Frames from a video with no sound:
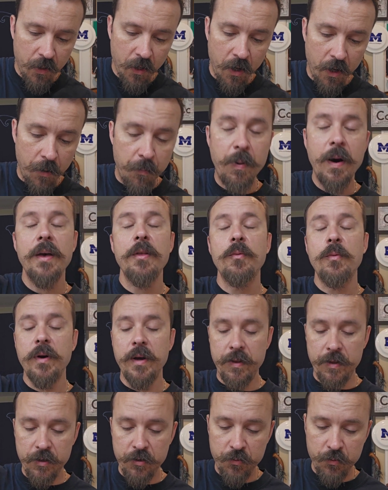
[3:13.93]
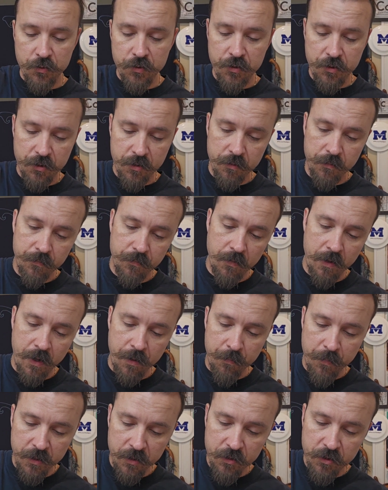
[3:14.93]
Uh, by the way, this was,
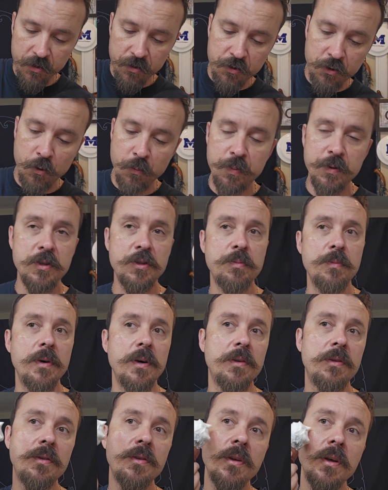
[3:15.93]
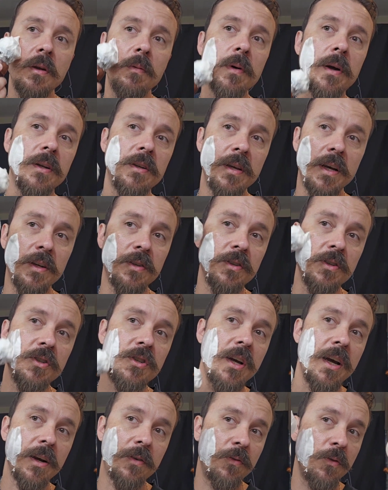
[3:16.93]
I mentioned Soapy Smith in my Texas
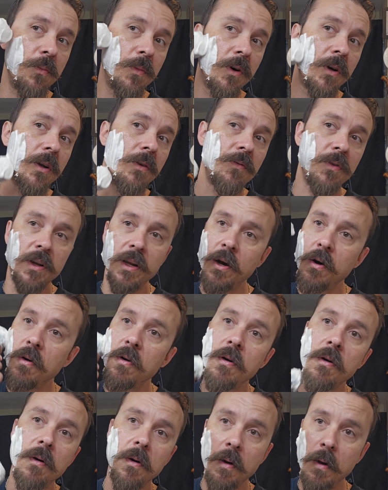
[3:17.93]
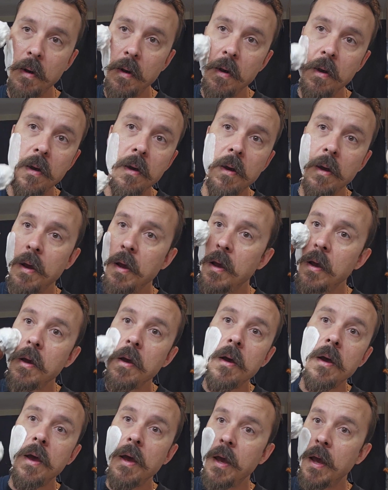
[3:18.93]
Jack Vermillion video.
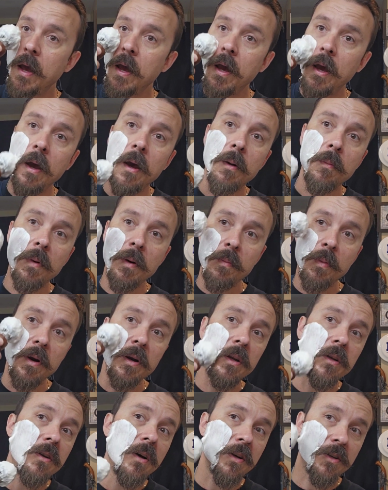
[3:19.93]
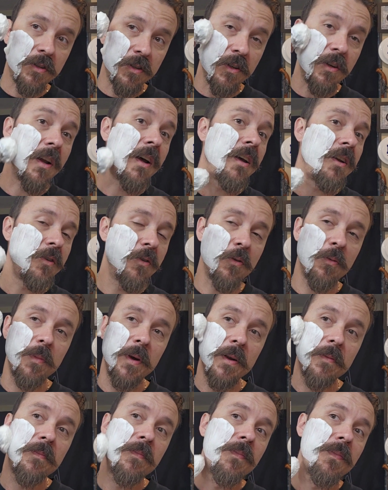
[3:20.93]
And my buddy Dustin, how you doing,
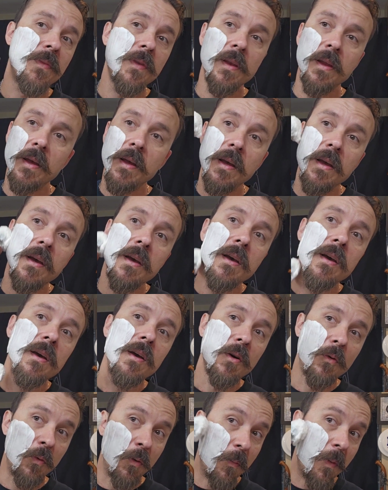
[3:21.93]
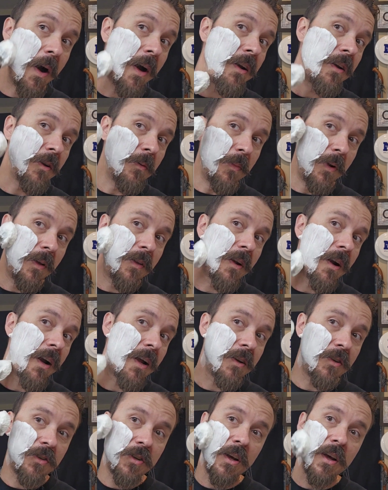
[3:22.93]
man? reminded me that I
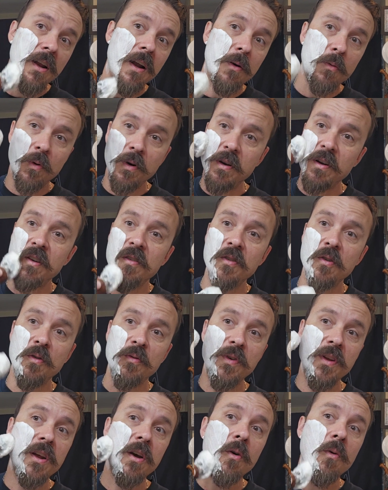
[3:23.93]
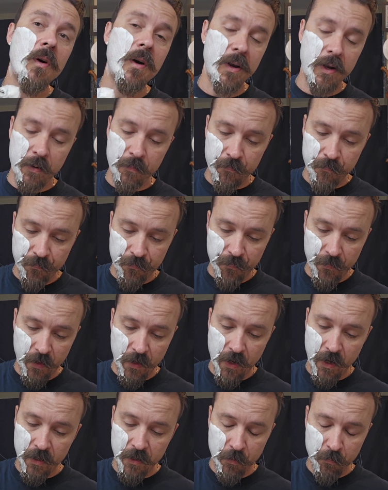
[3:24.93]
had said I wanted to do a video on him.
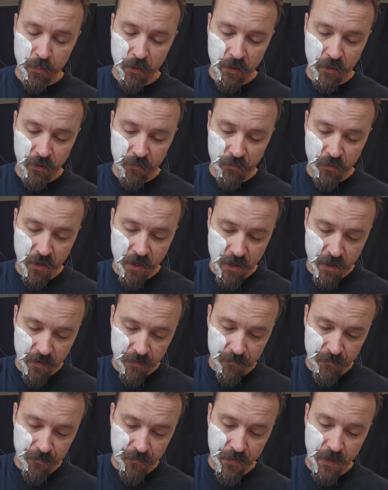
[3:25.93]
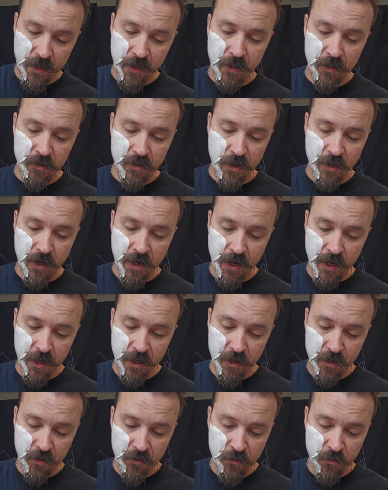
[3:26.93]
And I completely forgot. And he said, hey,
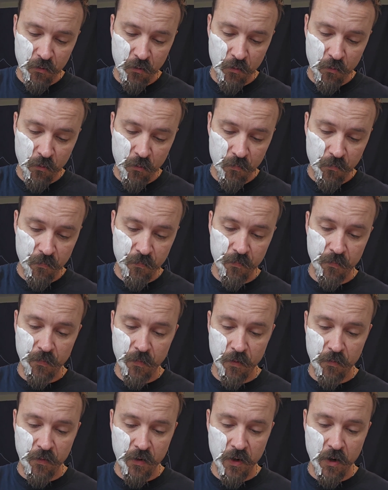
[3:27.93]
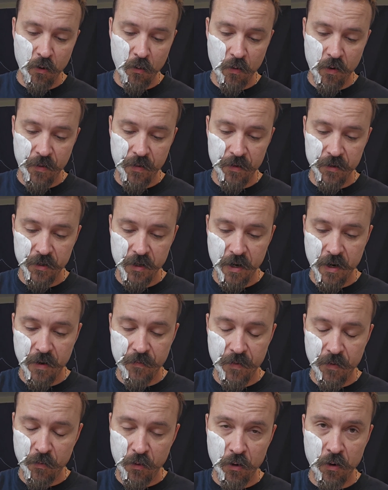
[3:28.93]
can you do a video on this guy?
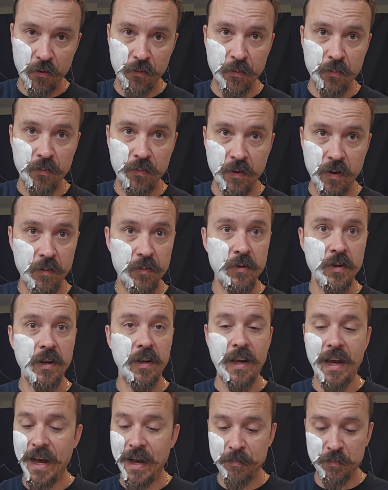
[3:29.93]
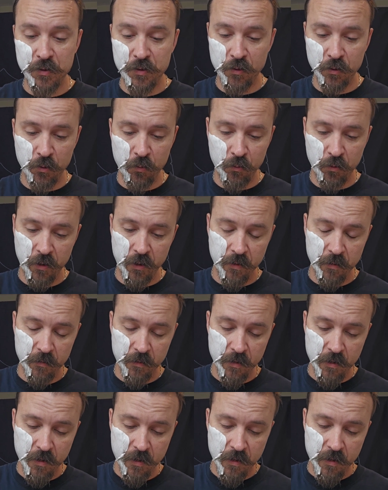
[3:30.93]
I've never heard of him. I was like, absolutely.
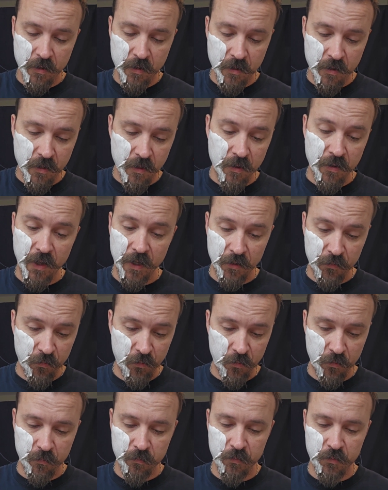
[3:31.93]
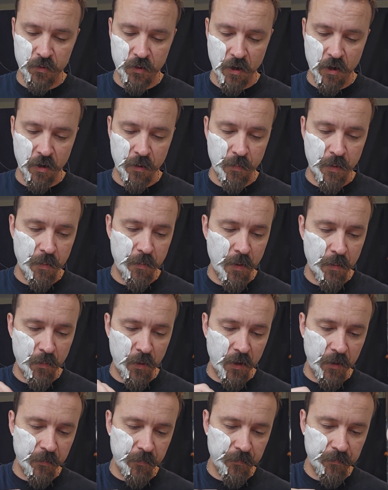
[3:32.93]
Thanks for jogging my
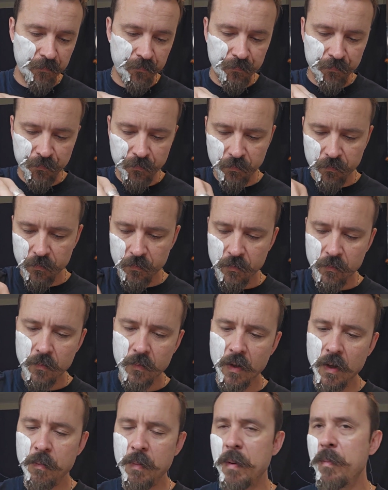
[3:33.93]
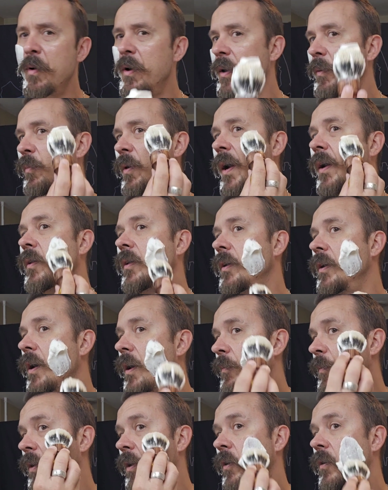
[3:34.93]
memory. My buddy Bradley
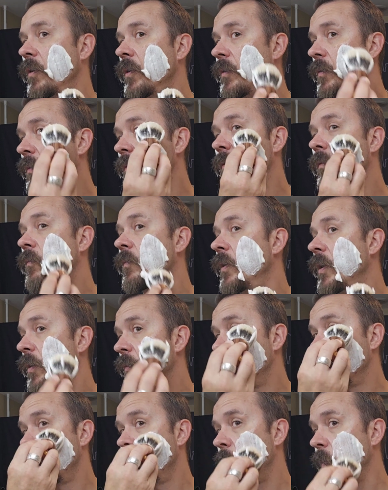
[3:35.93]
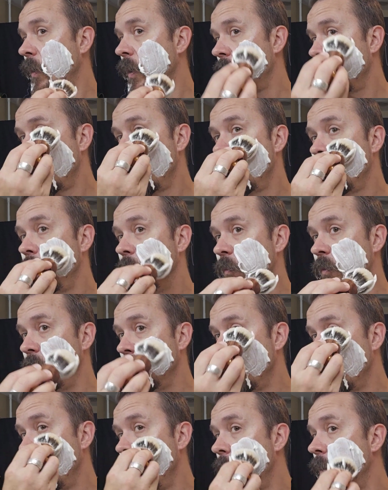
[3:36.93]
got me a good video topic I got to do
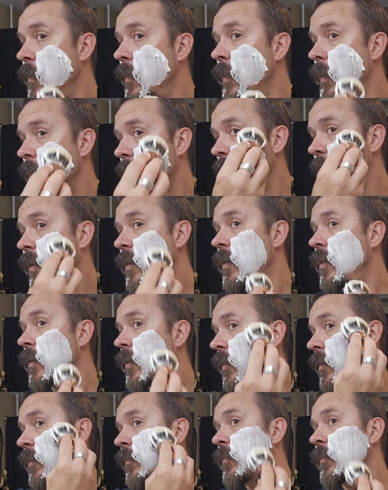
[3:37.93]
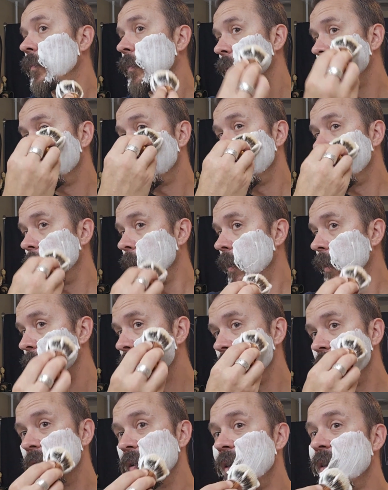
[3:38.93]
too. I'm getting ahead
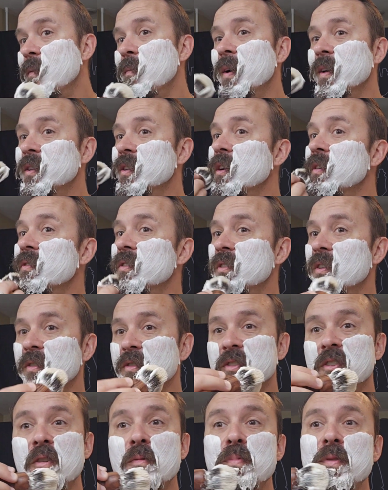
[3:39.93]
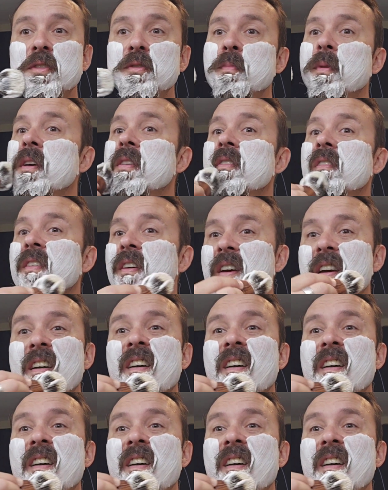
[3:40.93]
of, ahead of myself. So Soapy Smith